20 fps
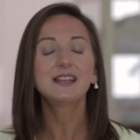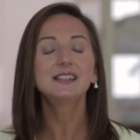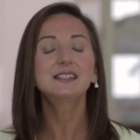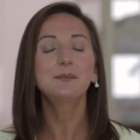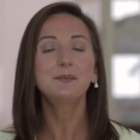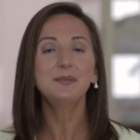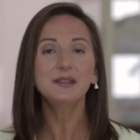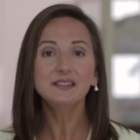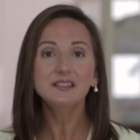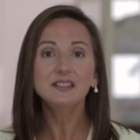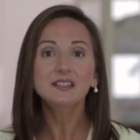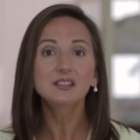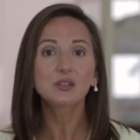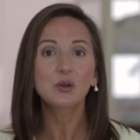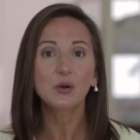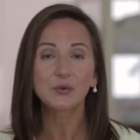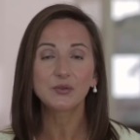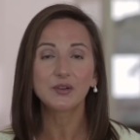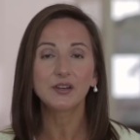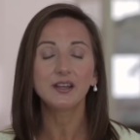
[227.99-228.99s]
as a business
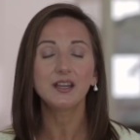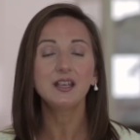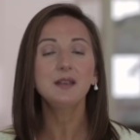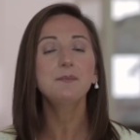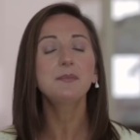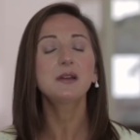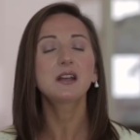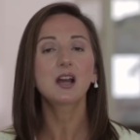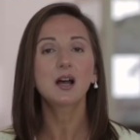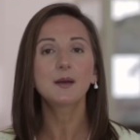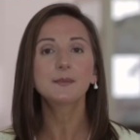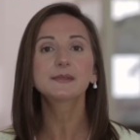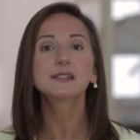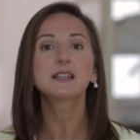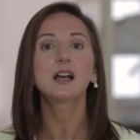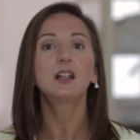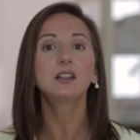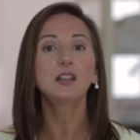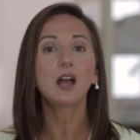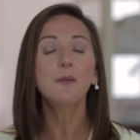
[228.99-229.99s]
owner, it
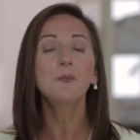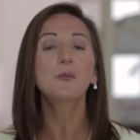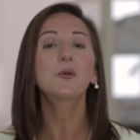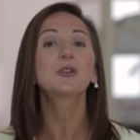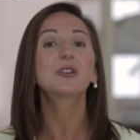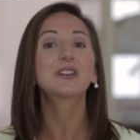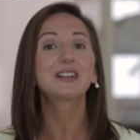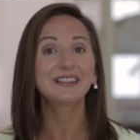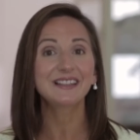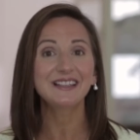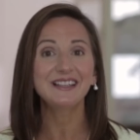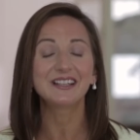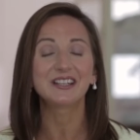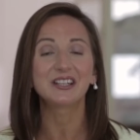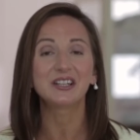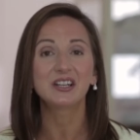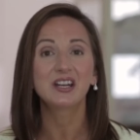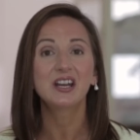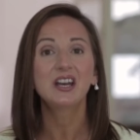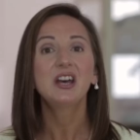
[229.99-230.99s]
becomes a lot more
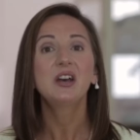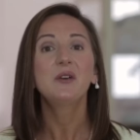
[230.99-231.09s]
clear